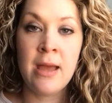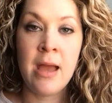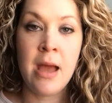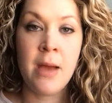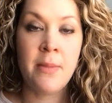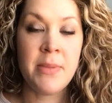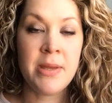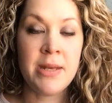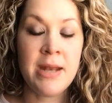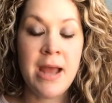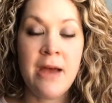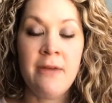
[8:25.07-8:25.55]

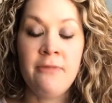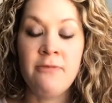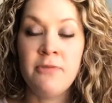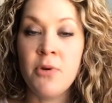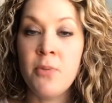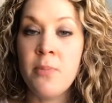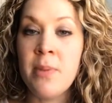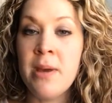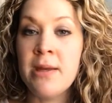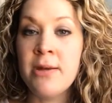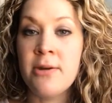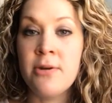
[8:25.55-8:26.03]
I mean, I
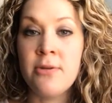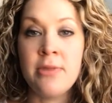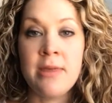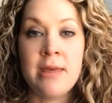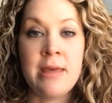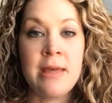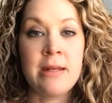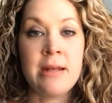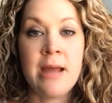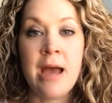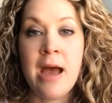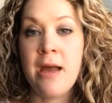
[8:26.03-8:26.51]
feel better
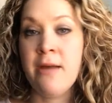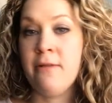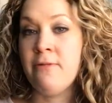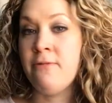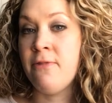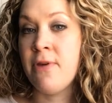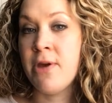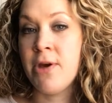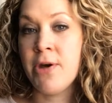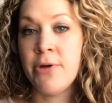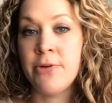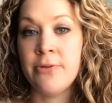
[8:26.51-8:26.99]
than I have
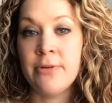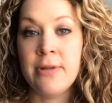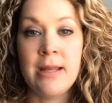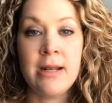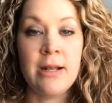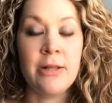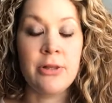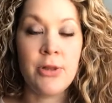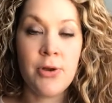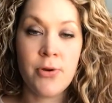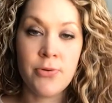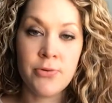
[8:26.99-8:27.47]
felt
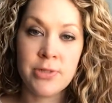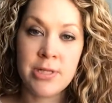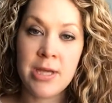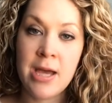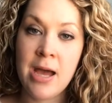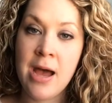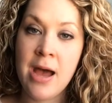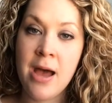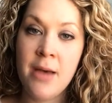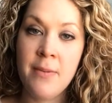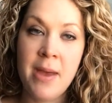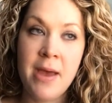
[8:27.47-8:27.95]
in a long
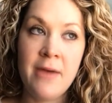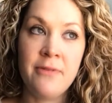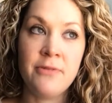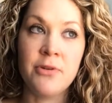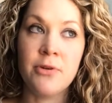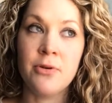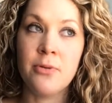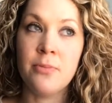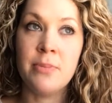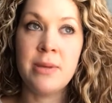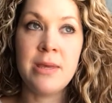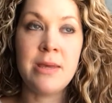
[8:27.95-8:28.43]
time
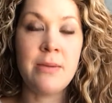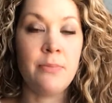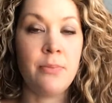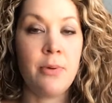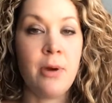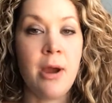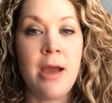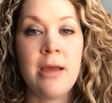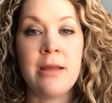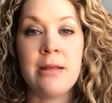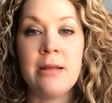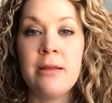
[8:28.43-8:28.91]
after being
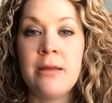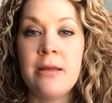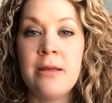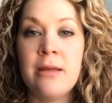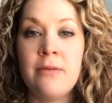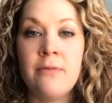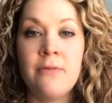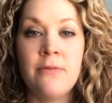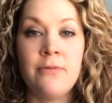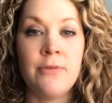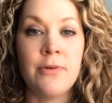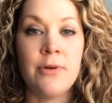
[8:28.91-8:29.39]

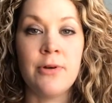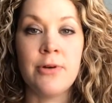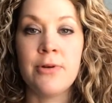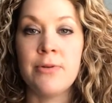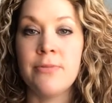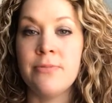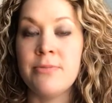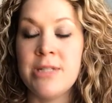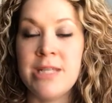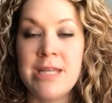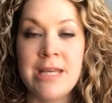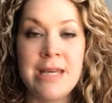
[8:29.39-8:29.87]
pregnant
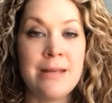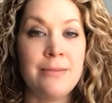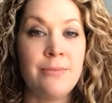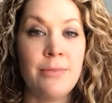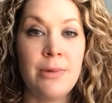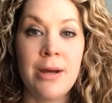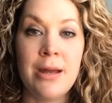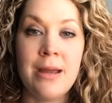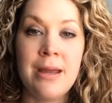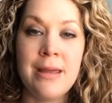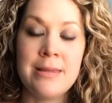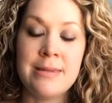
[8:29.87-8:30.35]
for 10
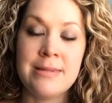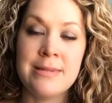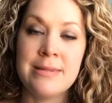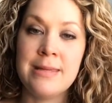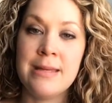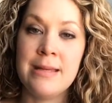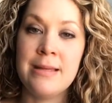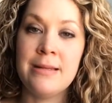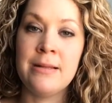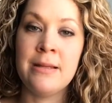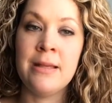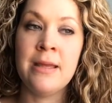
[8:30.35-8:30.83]
months
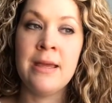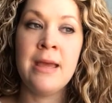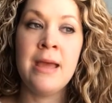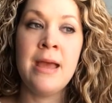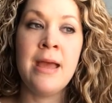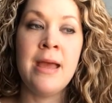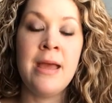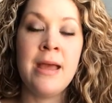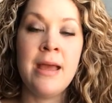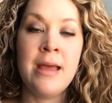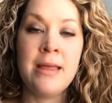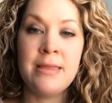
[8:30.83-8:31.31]
and
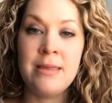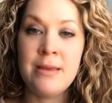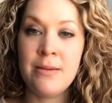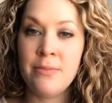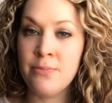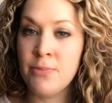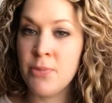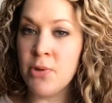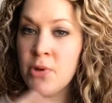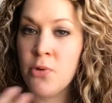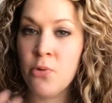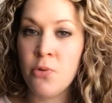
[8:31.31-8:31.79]

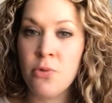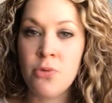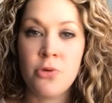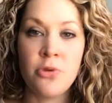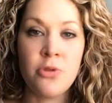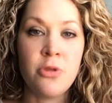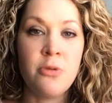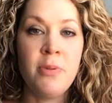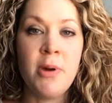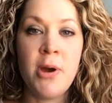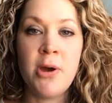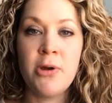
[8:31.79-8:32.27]
then going
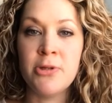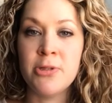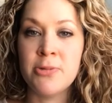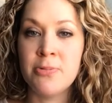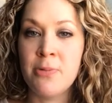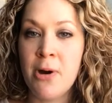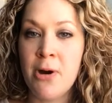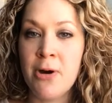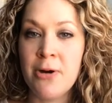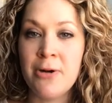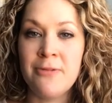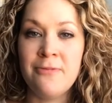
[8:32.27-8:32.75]
through the
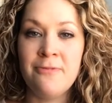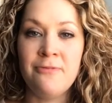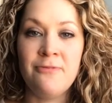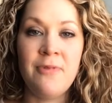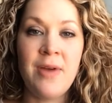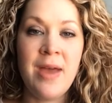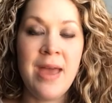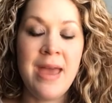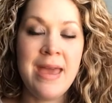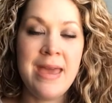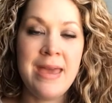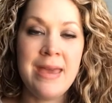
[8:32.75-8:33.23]
postpartum
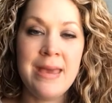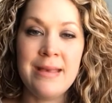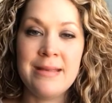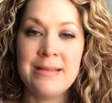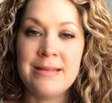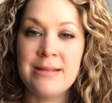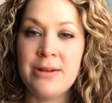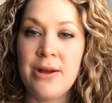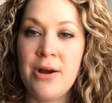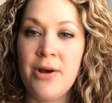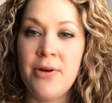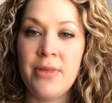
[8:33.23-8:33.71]

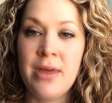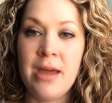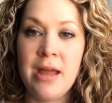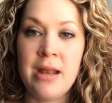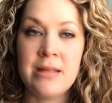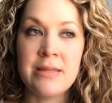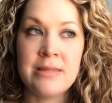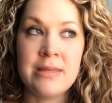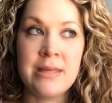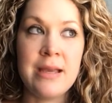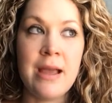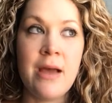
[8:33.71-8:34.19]
phase and all
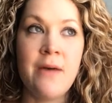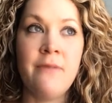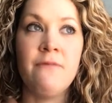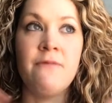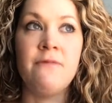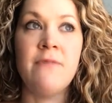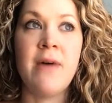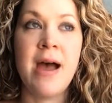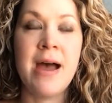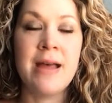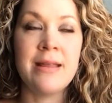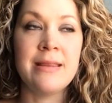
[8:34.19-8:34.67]
that. It's like I'm
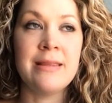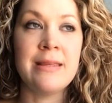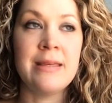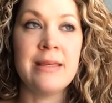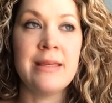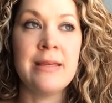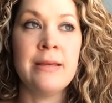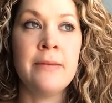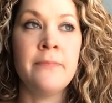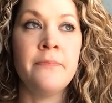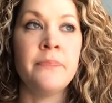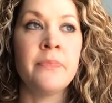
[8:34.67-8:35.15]

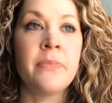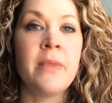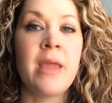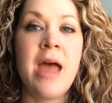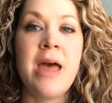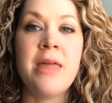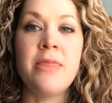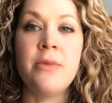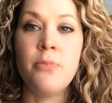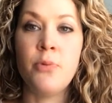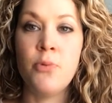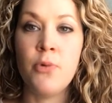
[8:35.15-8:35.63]
finally
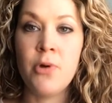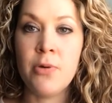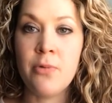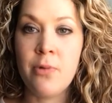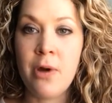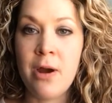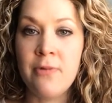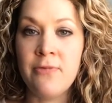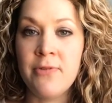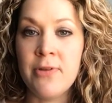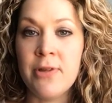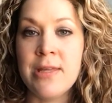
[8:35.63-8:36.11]
at the point
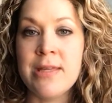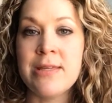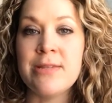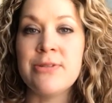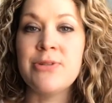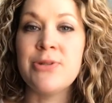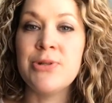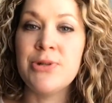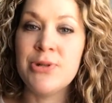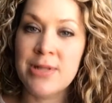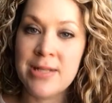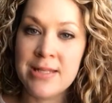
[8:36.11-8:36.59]
where I feel as
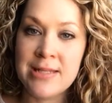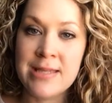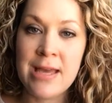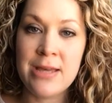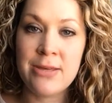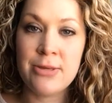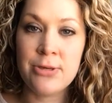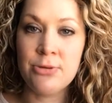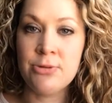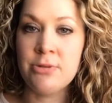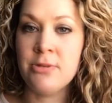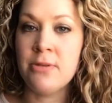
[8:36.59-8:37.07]
good as I
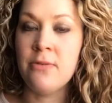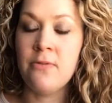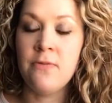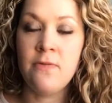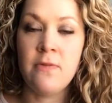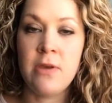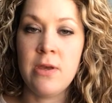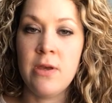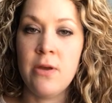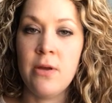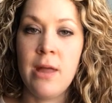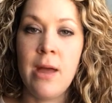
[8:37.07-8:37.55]
used to
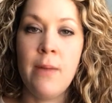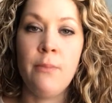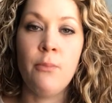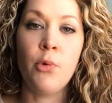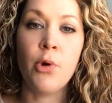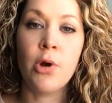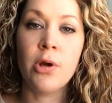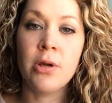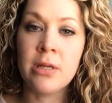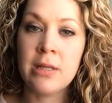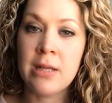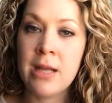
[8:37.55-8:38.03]
feel. I'm
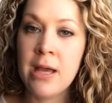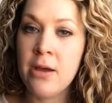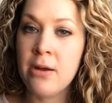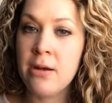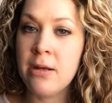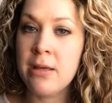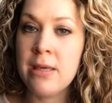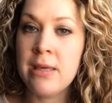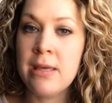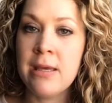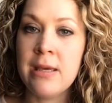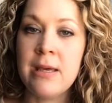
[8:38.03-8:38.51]
working out
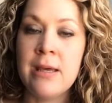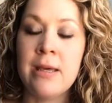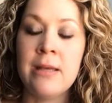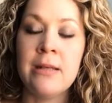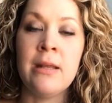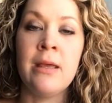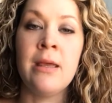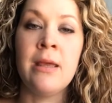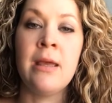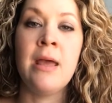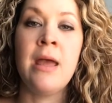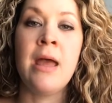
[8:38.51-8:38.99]

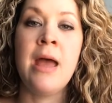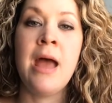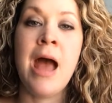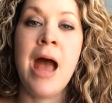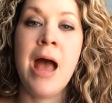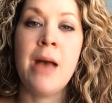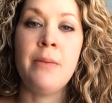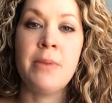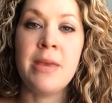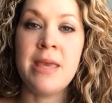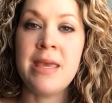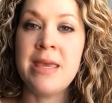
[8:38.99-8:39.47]
again.
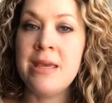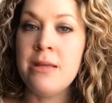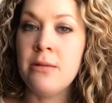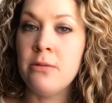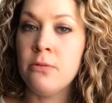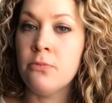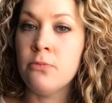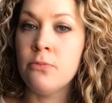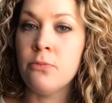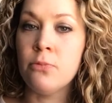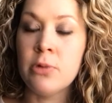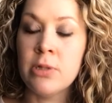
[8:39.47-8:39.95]
I'm
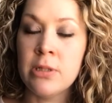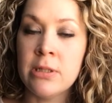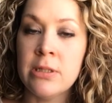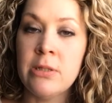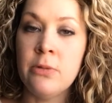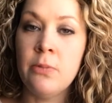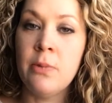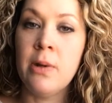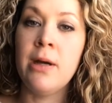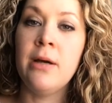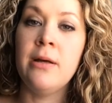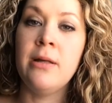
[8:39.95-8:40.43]
eating really
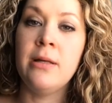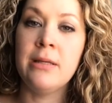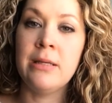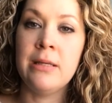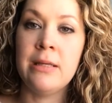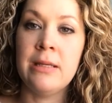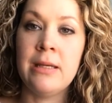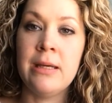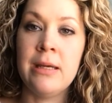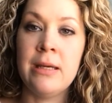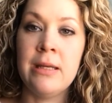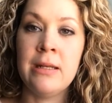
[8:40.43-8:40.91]
well
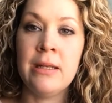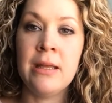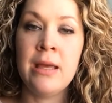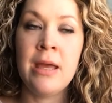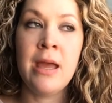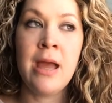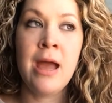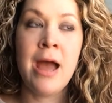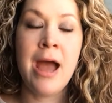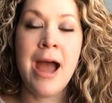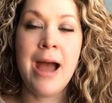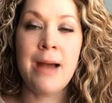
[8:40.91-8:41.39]
again.
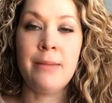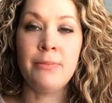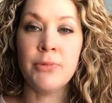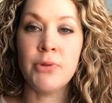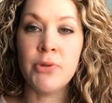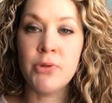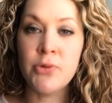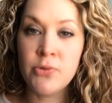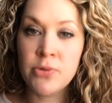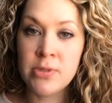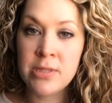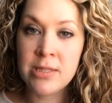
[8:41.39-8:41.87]
I'm
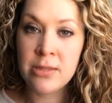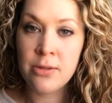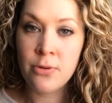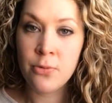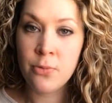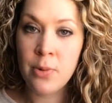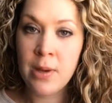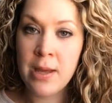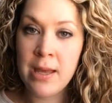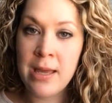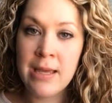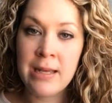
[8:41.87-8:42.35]
losing the
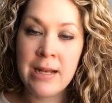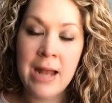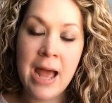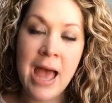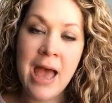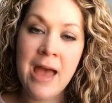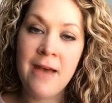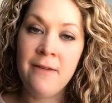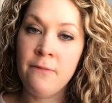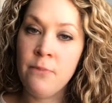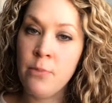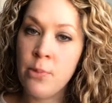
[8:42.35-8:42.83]
weight. I
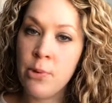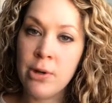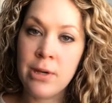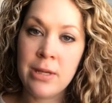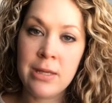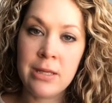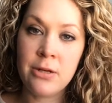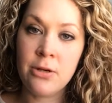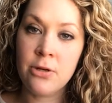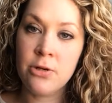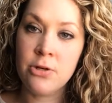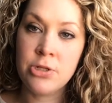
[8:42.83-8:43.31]
have more
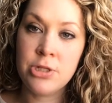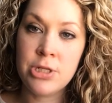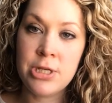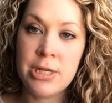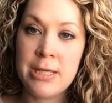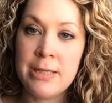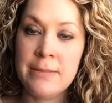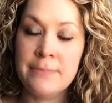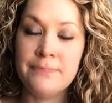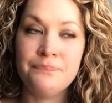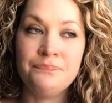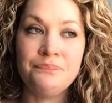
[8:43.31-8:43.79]

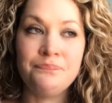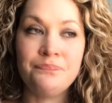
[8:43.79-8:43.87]
energy.